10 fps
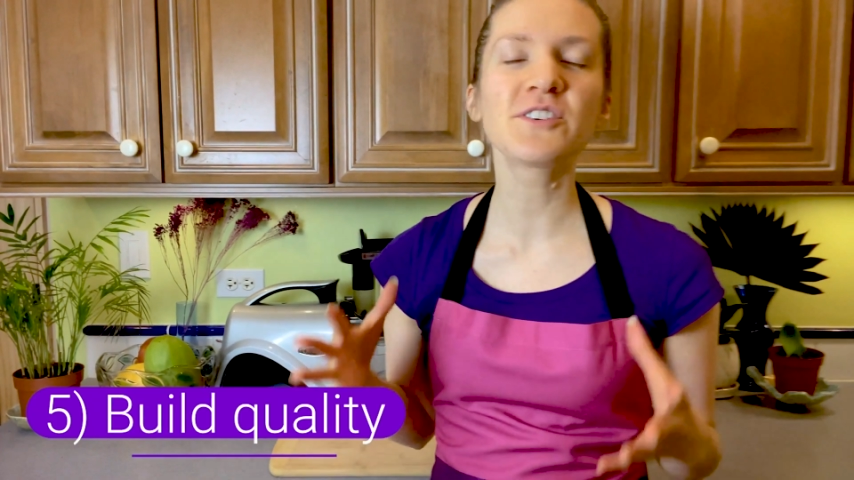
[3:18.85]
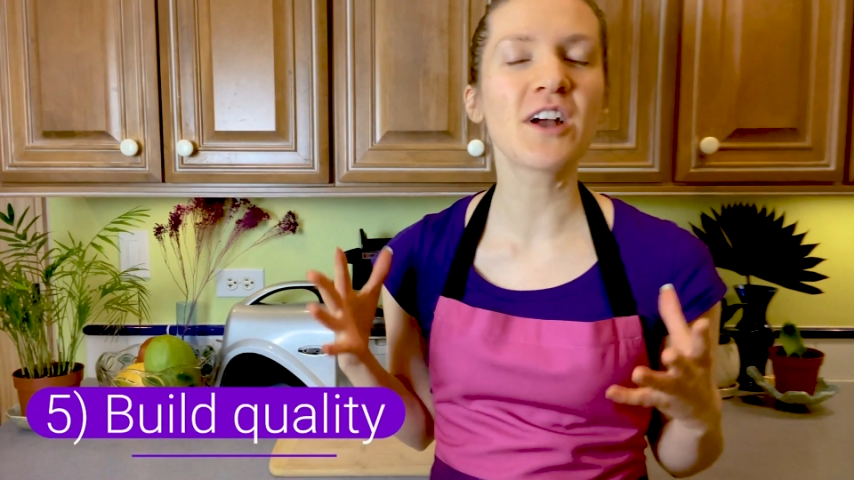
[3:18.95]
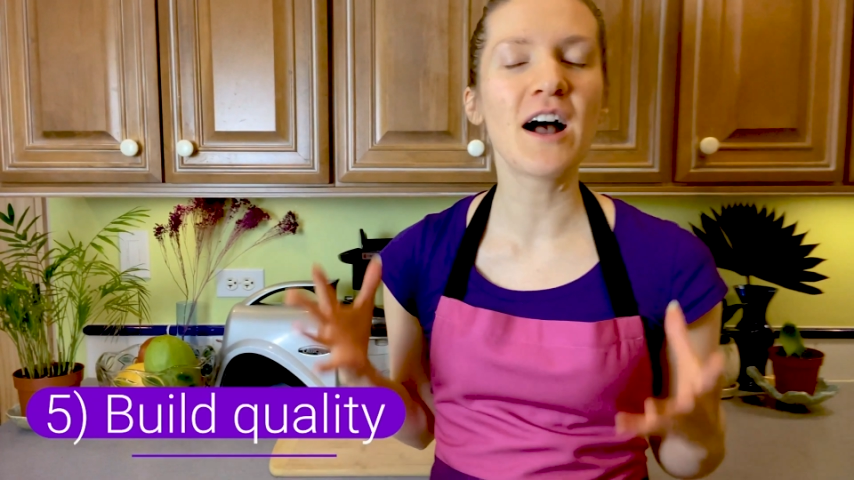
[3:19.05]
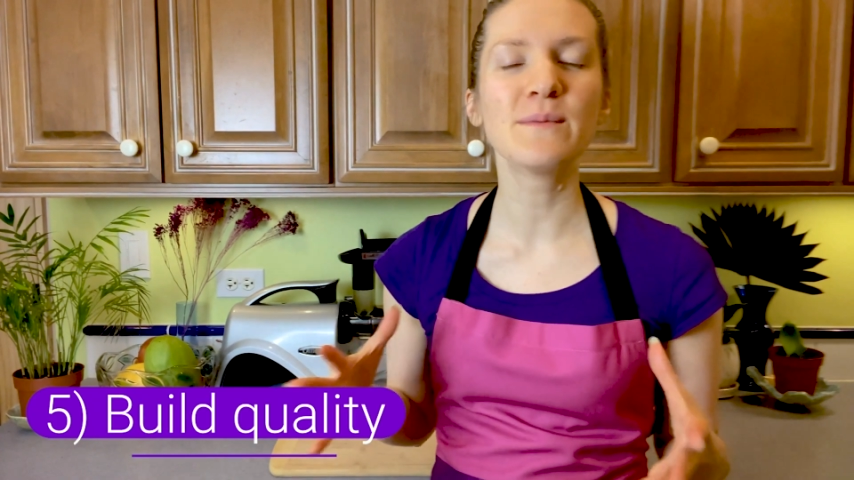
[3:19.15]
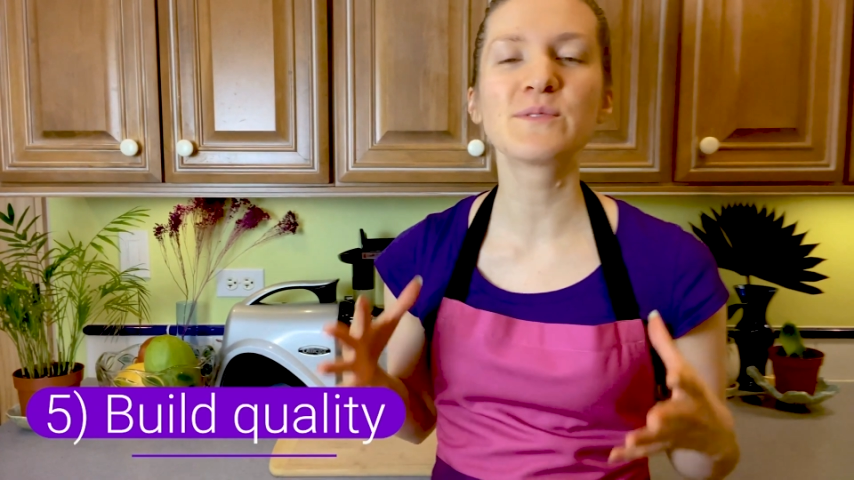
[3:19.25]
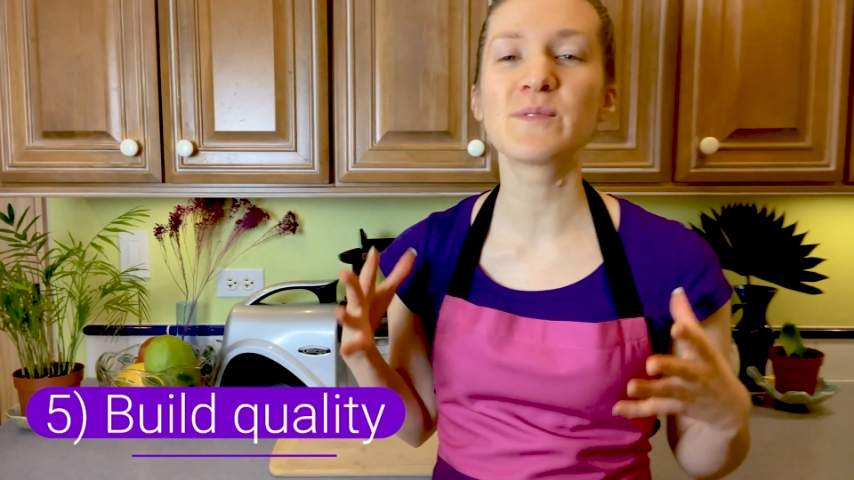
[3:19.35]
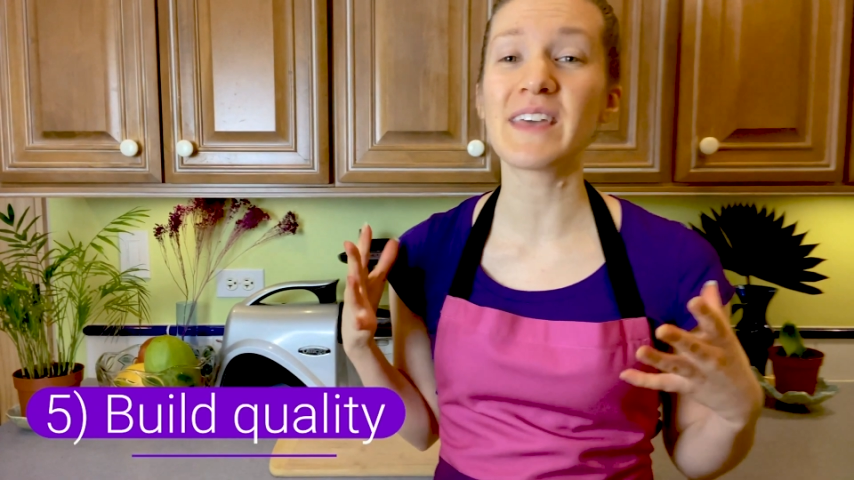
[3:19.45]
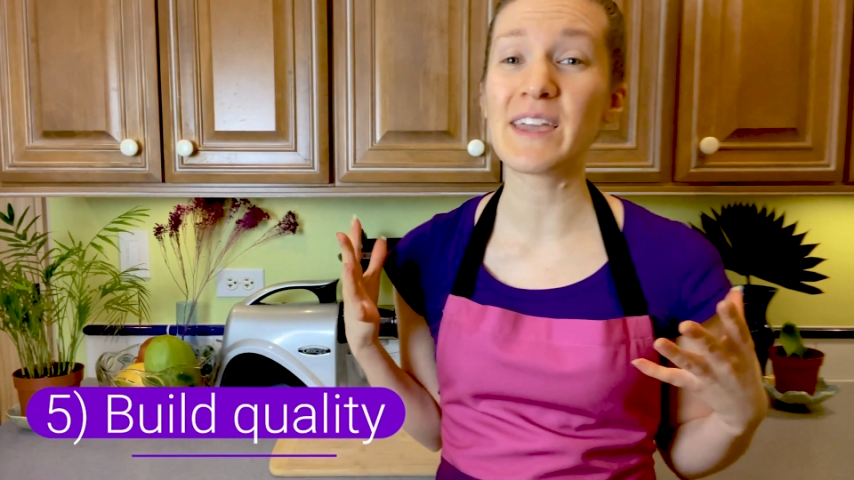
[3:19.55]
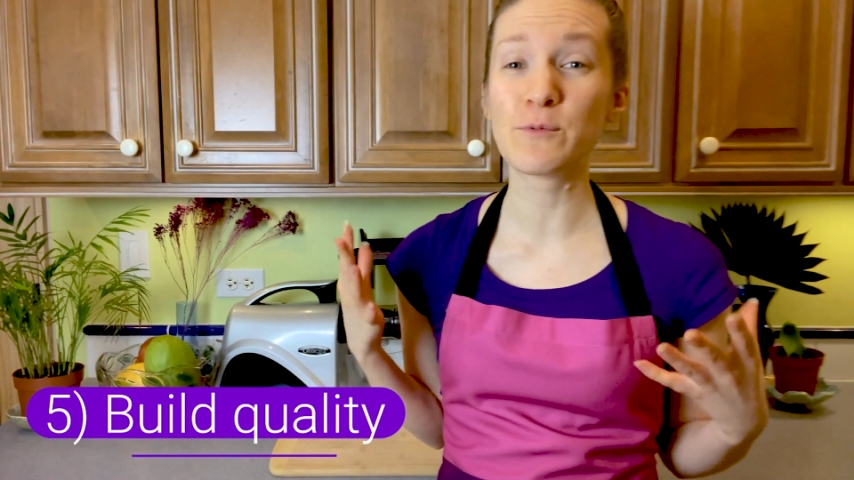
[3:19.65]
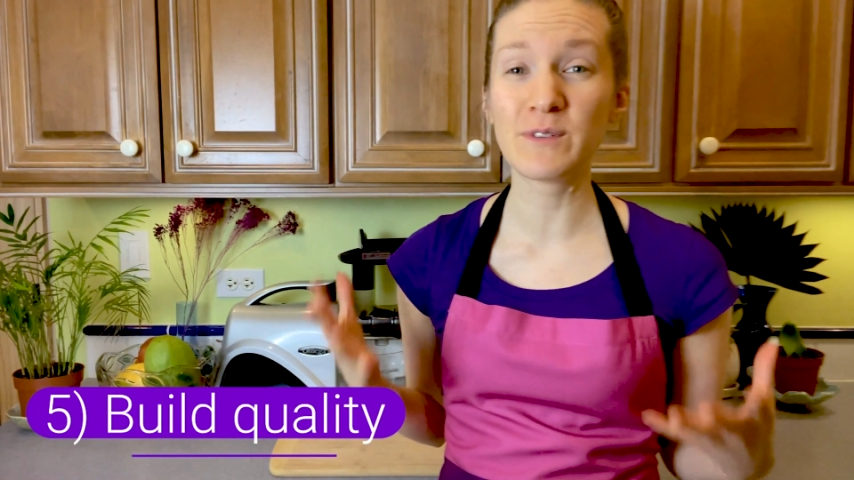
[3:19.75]
comes with
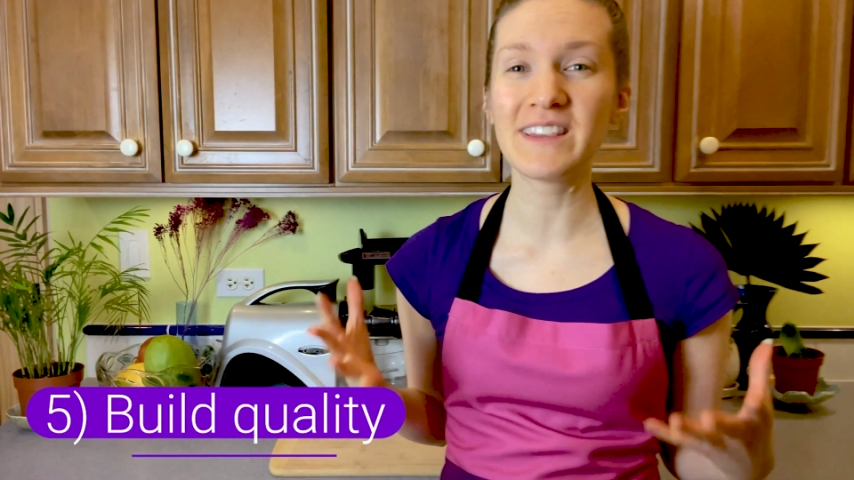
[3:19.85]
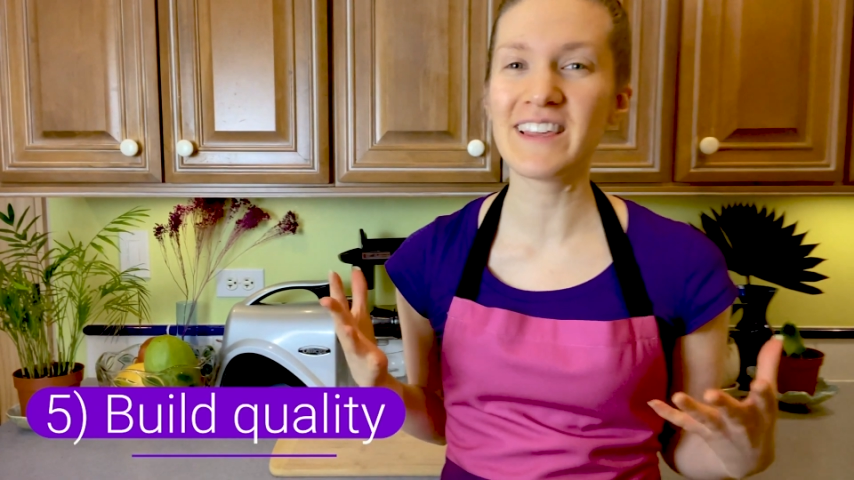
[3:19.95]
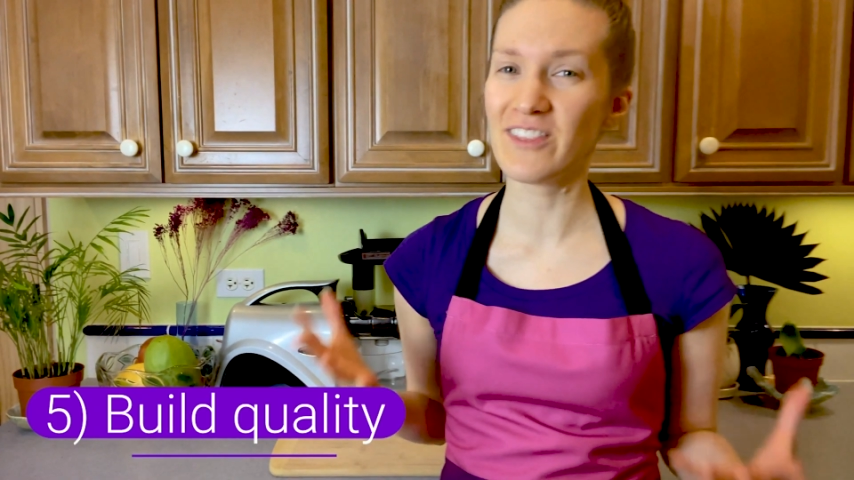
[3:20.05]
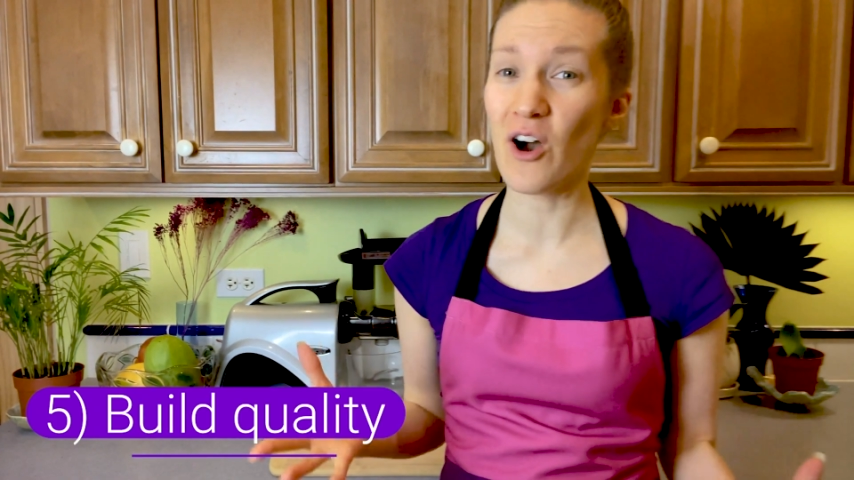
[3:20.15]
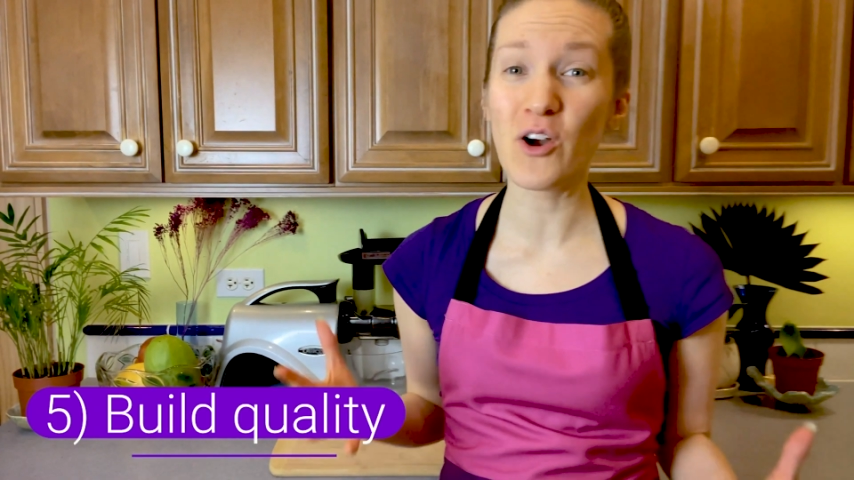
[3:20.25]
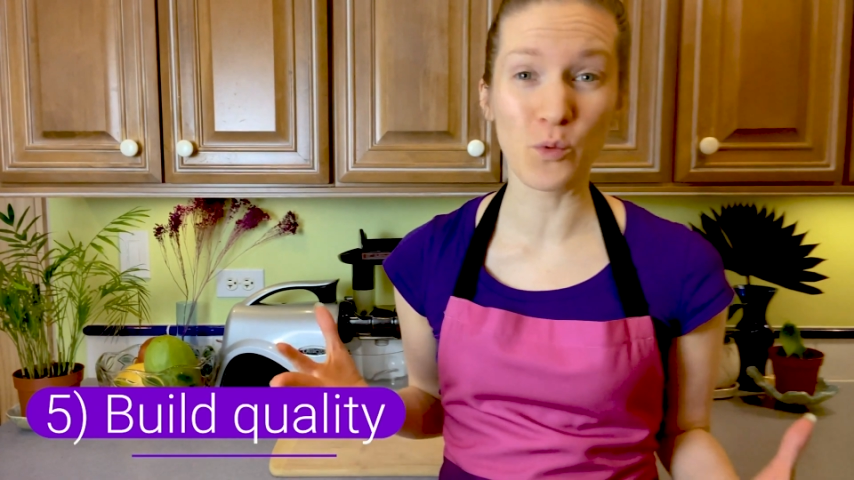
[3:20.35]
a really long